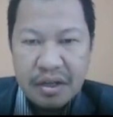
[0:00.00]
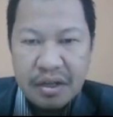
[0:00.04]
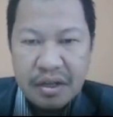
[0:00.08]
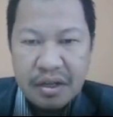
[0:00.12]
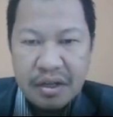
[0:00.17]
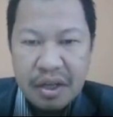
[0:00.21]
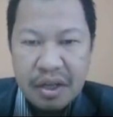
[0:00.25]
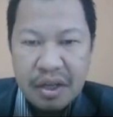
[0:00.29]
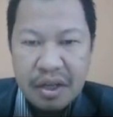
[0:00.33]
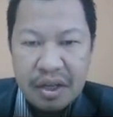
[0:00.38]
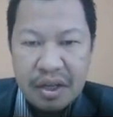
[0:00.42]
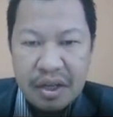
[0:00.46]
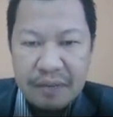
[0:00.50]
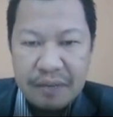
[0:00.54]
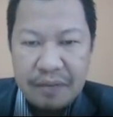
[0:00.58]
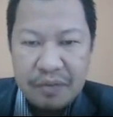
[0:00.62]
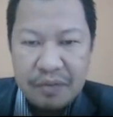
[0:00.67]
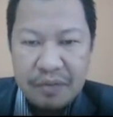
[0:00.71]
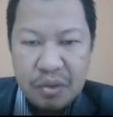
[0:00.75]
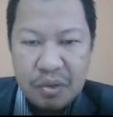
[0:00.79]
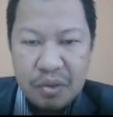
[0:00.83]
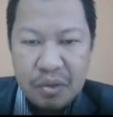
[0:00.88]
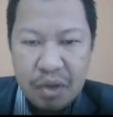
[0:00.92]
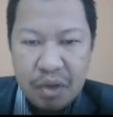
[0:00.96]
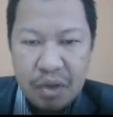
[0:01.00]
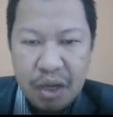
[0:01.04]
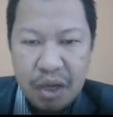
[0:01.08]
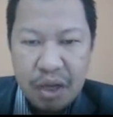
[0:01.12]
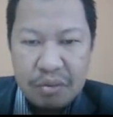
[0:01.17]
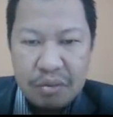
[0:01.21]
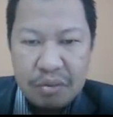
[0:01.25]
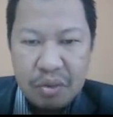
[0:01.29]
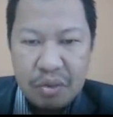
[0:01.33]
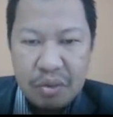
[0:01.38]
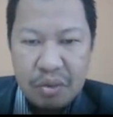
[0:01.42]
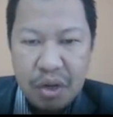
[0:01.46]
Okay, so
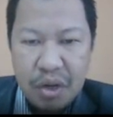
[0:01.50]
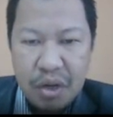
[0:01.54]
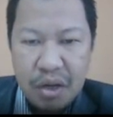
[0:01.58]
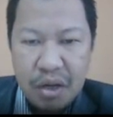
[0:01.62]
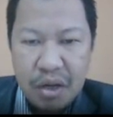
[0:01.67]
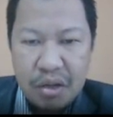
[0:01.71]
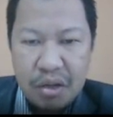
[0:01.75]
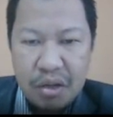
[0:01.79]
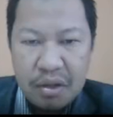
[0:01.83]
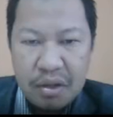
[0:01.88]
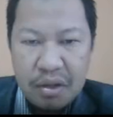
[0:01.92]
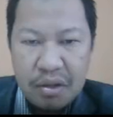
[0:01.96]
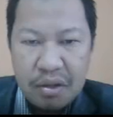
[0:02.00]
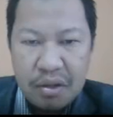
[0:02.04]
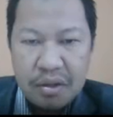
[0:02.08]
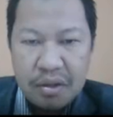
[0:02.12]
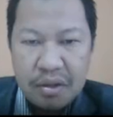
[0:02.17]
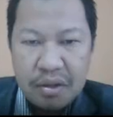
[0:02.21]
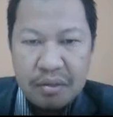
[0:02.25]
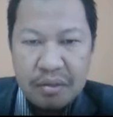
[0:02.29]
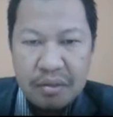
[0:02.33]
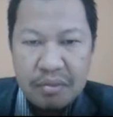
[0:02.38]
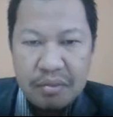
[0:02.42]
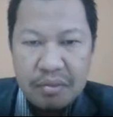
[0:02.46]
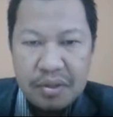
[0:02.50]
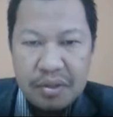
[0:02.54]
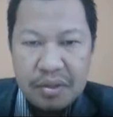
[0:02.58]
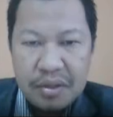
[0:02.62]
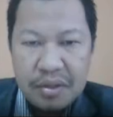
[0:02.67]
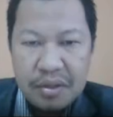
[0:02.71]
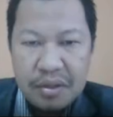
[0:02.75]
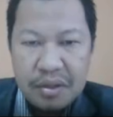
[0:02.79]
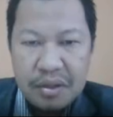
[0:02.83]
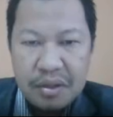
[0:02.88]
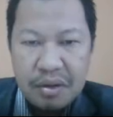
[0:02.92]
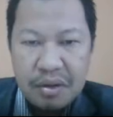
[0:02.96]
m square
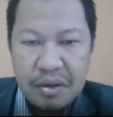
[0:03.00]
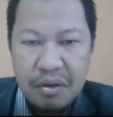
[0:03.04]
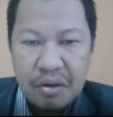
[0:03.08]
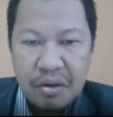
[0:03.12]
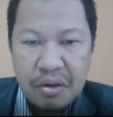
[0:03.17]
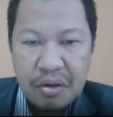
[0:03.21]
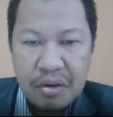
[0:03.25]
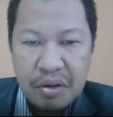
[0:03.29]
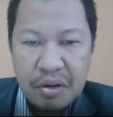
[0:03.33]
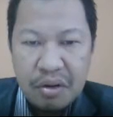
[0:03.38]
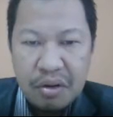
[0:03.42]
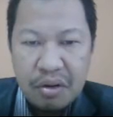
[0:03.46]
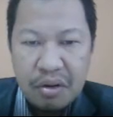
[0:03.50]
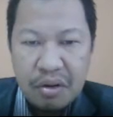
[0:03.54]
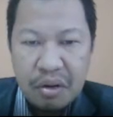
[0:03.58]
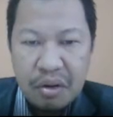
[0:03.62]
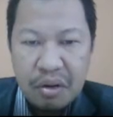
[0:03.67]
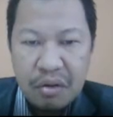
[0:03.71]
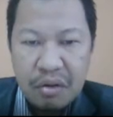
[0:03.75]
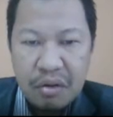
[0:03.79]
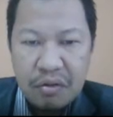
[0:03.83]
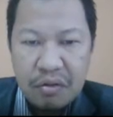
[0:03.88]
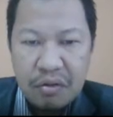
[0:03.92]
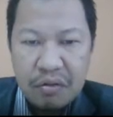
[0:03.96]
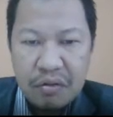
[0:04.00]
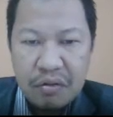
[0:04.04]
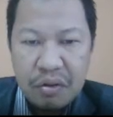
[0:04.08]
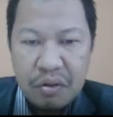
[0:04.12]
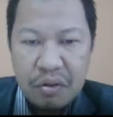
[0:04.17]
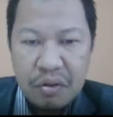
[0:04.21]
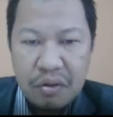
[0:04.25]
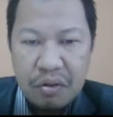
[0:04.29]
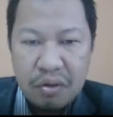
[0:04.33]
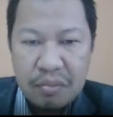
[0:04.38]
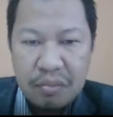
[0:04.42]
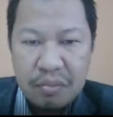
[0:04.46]
PC over
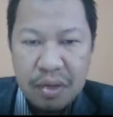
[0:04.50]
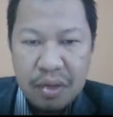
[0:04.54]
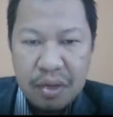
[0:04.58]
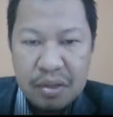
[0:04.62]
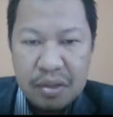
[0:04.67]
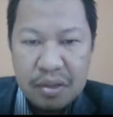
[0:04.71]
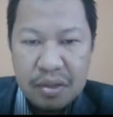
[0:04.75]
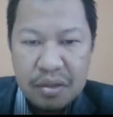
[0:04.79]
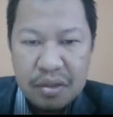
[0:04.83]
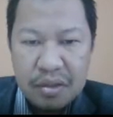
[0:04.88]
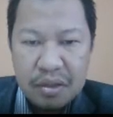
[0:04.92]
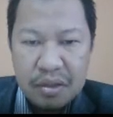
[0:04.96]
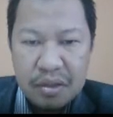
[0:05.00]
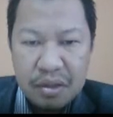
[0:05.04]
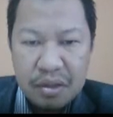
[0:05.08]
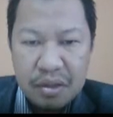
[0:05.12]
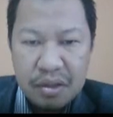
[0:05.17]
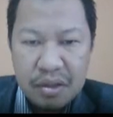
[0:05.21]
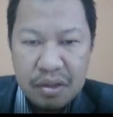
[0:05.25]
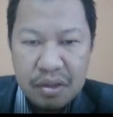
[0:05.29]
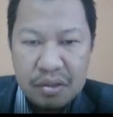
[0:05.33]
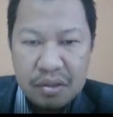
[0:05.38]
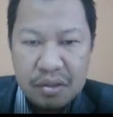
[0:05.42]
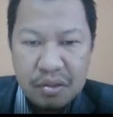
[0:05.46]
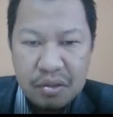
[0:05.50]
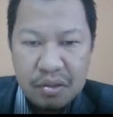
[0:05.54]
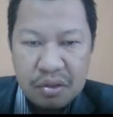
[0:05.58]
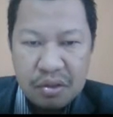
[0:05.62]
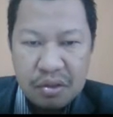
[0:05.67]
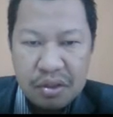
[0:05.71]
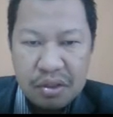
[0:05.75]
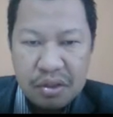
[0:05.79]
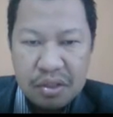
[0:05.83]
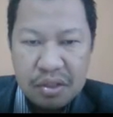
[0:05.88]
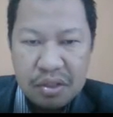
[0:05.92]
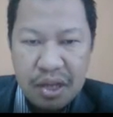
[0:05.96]
4 plus, so
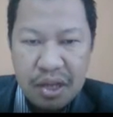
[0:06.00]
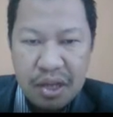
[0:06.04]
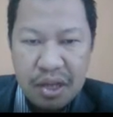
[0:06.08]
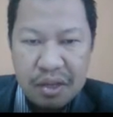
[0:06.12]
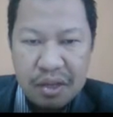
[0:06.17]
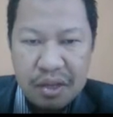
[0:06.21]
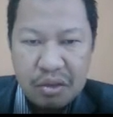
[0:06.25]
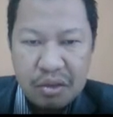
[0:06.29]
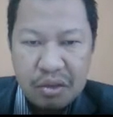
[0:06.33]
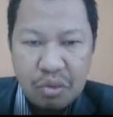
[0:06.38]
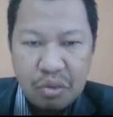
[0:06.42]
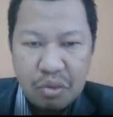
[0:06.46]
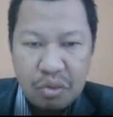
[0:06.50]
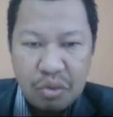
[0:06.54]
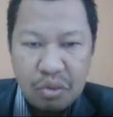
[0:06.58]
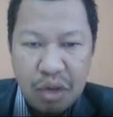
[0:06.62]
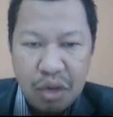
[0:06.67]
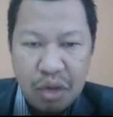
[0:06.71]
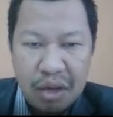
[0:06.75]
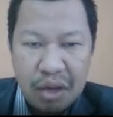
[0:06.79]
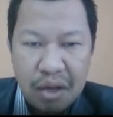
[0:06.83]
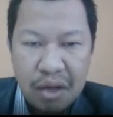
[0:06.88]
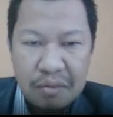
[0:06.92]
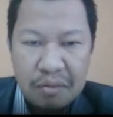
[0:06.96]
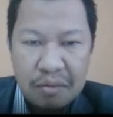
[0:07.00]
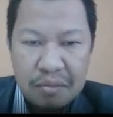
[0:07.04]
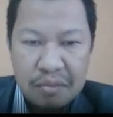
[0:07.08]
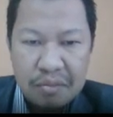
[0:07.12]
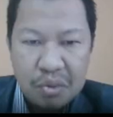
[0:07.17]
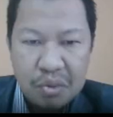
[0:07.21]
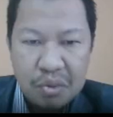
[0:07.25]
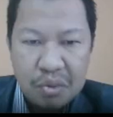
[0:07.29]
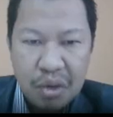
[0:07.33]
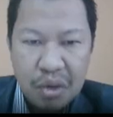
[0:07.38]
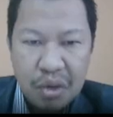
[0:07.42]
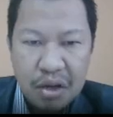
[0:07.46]
it is like 2m
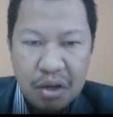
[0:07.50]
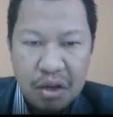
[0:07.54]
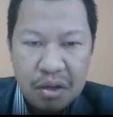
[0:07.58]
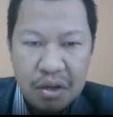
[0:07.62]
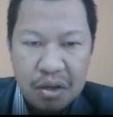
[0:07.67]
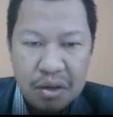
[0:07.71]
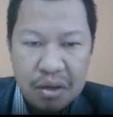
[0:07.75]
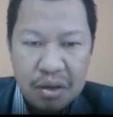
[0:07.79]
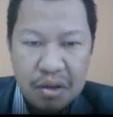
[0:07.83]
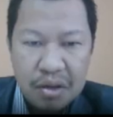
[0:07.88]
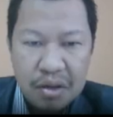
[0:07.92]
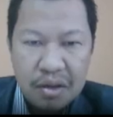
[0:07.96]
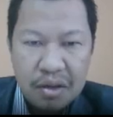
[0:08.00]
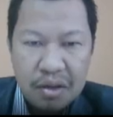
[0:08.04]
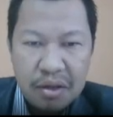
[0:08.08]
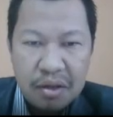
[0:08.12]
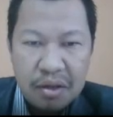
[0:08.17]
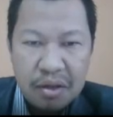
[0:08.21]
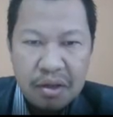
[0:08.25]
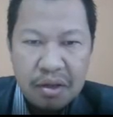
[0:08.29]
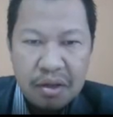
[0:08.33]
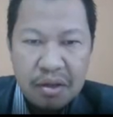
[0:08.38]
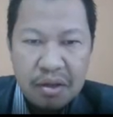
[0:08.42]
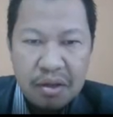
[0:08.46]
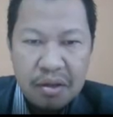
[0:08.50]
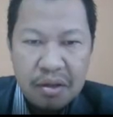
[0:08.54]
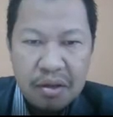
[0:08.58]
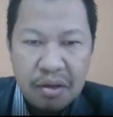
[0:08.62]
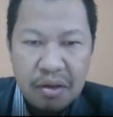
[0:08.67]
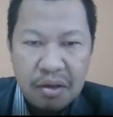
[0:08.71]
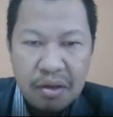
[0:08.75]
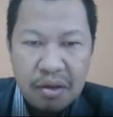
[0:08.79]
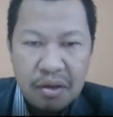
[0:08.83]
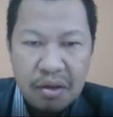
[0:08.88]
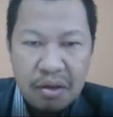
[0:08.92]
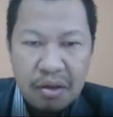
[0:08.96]
square
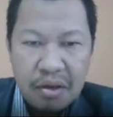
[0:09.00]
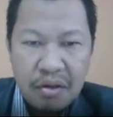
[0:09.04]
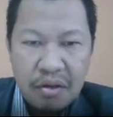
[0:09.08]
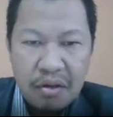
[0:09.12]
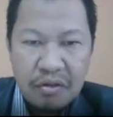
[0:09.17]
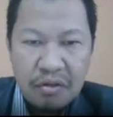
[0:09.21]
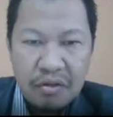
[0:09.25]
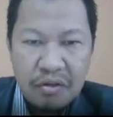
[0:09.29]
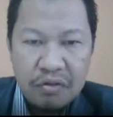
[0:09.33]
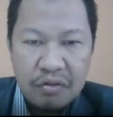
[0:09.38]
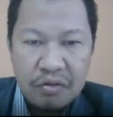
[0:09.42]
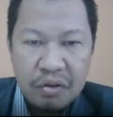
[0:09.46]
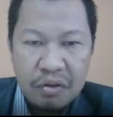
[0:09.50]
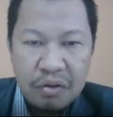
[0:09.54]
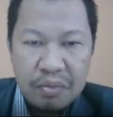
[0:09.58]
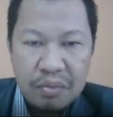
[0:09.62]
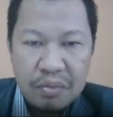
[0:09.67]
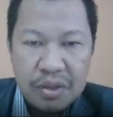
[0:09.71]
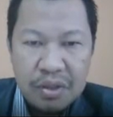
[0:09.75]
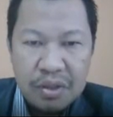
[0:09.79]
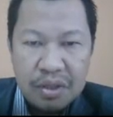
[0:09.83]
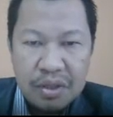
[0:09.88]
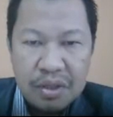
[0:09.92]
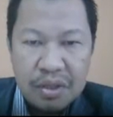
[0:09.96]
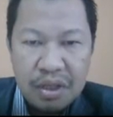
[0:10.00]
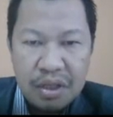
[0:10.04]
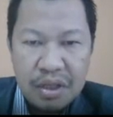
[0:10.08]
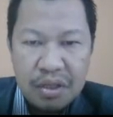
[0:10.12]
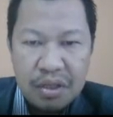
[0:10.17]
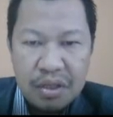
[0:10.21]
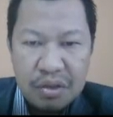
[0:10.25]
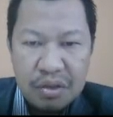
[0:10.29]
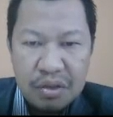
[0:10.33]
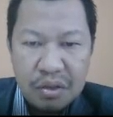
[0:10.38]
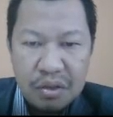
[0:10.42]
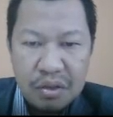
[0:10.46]
over 4 PC.
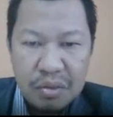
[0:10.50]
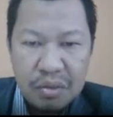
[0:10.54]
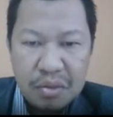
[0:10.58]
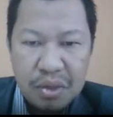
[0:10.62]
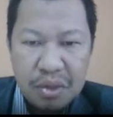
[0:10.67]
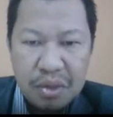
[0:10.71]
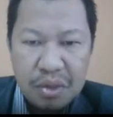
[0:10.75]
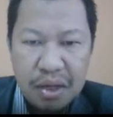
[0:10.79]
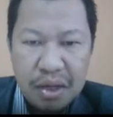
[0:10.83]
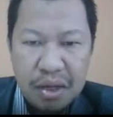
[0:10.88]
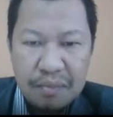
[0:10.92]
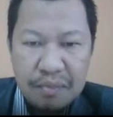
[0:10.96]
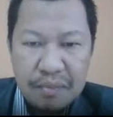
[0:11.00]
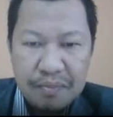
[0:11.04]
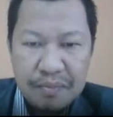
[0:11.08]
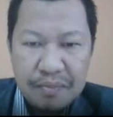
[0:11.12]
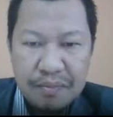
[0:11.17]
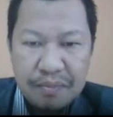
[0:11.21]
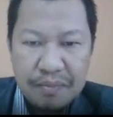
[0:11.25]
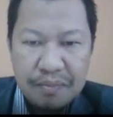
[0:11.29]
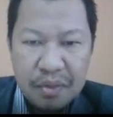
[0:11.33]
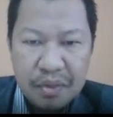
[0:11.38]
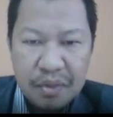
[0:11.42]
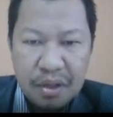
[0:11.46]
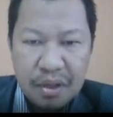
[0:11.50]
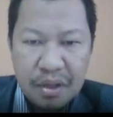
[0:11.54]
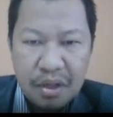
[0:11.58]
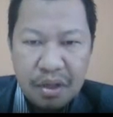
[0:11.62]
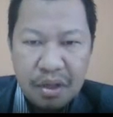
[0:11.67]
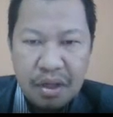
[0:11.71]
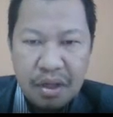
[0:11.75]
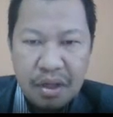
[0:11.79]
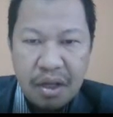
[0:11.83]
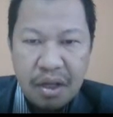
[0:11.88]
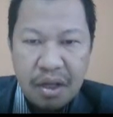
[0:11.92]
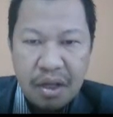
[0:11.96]
So it become
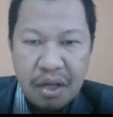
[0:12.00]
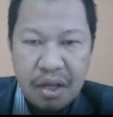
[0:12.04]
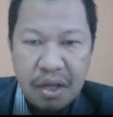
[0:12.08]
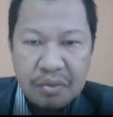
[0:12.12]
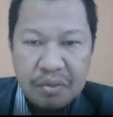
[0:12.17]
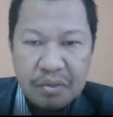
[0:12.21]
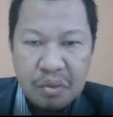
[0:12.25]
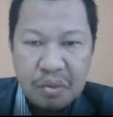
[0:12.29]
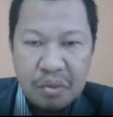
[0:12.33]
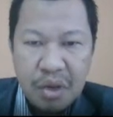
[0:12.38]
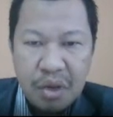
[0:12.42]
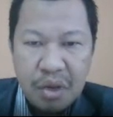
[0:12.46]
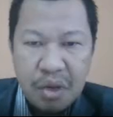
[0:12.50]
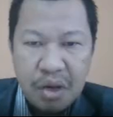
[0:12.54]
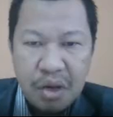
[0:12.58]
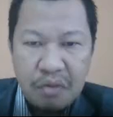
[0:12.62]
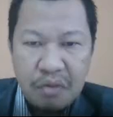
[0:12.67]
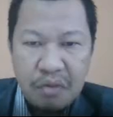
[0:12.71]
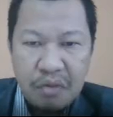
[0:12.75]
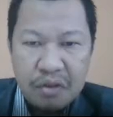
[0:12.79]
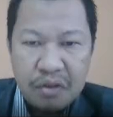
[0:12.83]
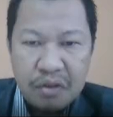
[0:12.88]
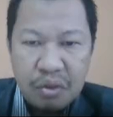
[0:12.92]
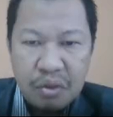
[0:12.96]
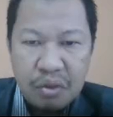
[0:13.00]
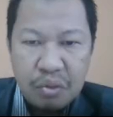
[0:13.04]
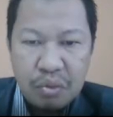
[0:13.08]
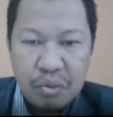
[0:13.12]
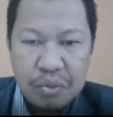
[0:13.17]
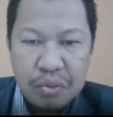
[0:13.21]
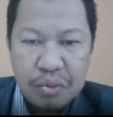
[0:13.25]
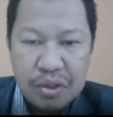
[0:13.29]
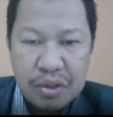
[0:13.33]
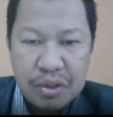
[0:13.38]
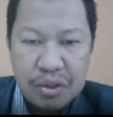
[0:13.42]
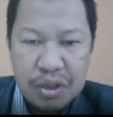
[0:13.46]
m square over 2
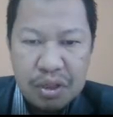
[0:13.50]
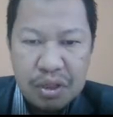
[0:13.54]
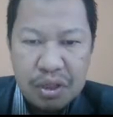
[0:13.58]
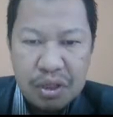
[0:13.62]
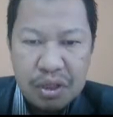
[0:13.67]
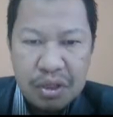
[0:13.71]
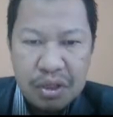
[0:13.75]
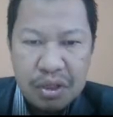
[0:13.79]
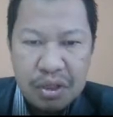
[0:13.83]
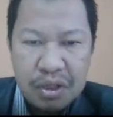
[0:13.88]
PC.